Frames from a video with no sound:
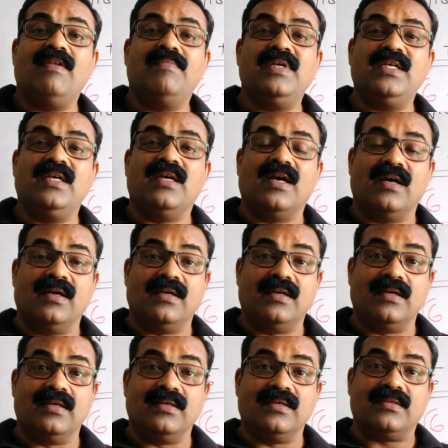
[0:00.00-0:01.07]
will be
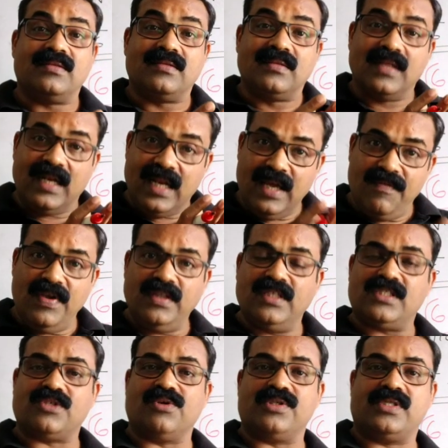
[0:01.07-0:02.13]
leaving
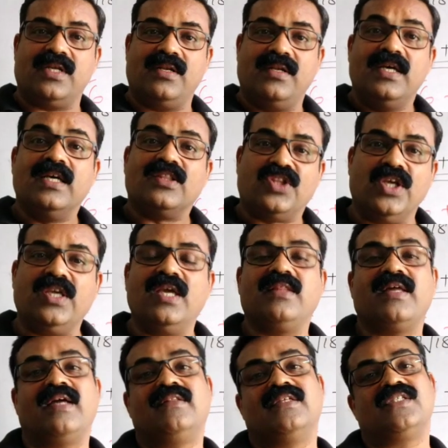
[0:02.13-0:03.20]
this question thinking
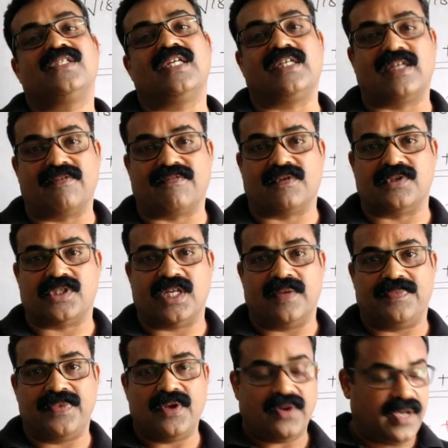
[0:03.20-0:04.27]
that this is a tough
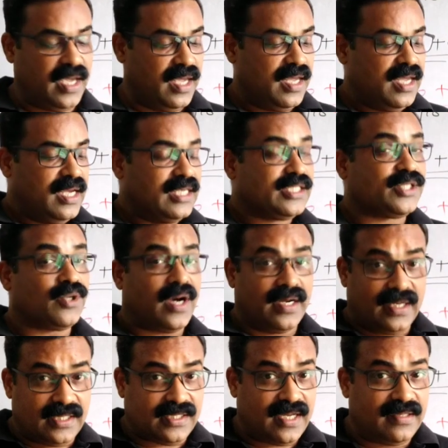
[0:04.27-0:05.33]
question. Okay, so
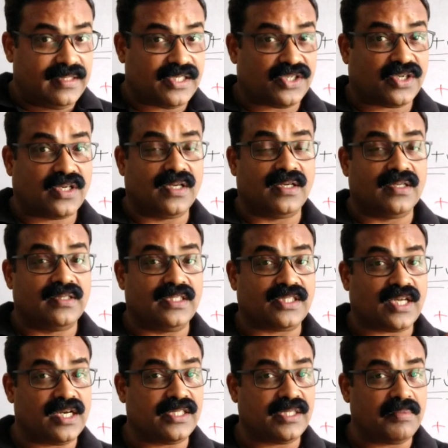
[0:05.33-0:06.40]
understand this
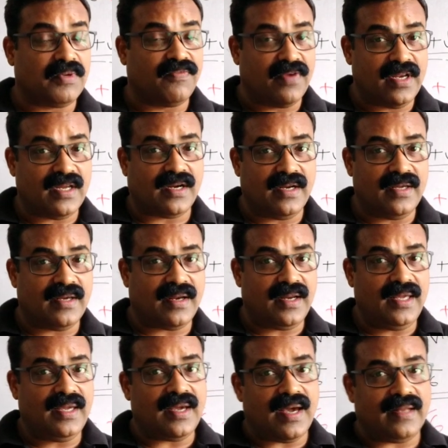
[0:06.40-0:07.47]
concept very
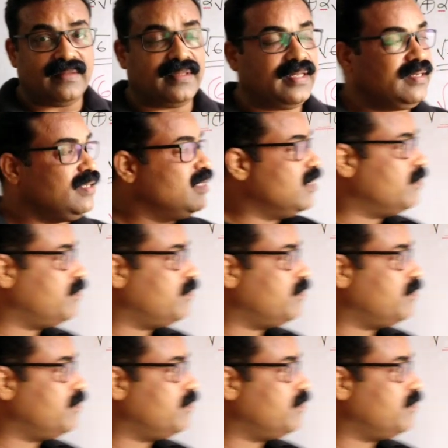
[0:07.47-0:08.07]
clearly and then